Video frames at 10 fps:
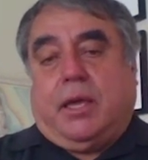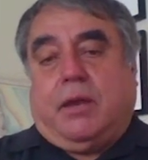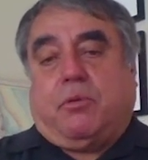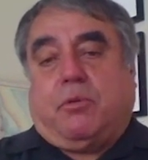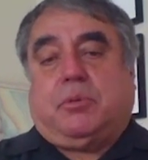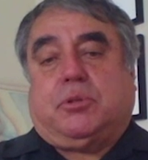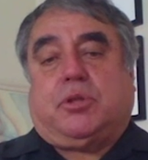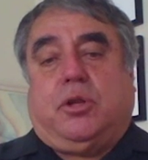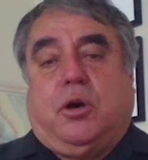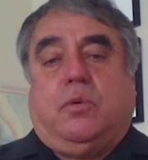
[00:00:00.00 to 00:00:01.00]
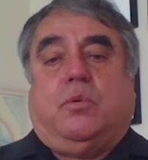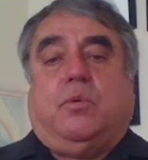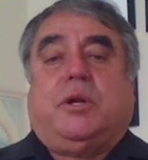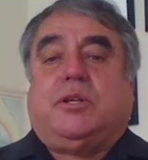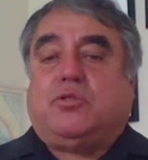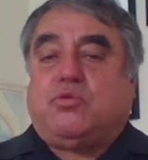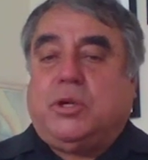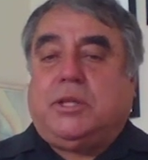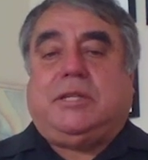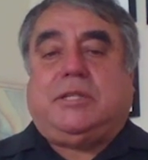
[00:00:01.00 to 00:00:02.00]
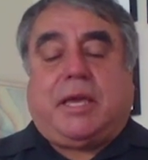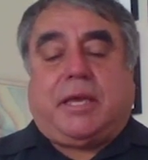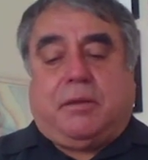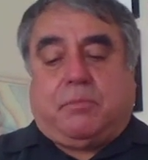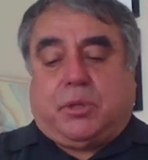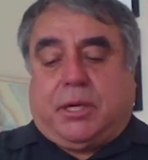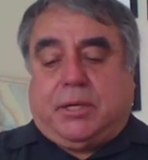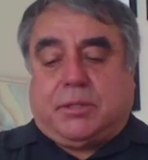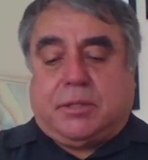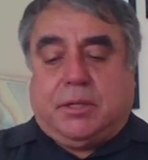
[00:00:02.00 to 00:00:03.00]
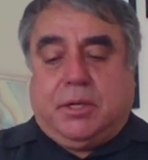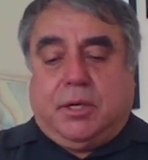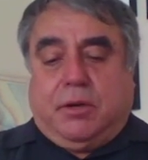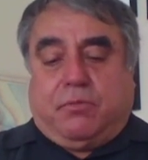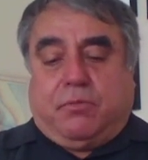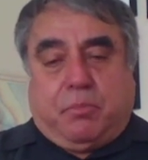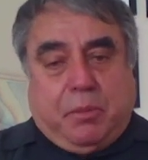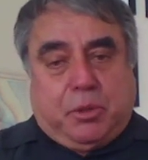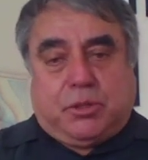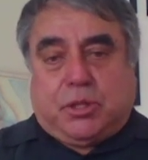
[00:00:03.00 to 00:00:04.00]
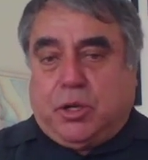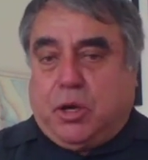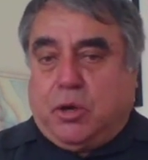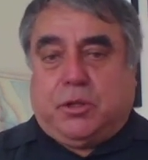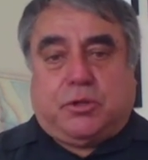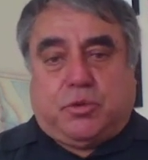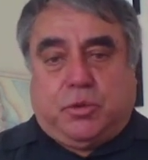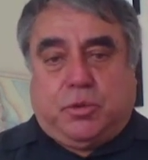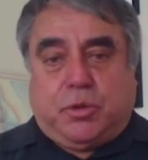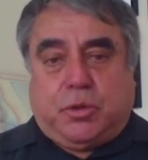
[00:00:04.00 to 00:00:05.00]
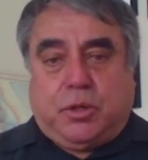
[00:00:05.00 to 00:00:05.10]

And for people to know what is really taking place, for people to know the truth,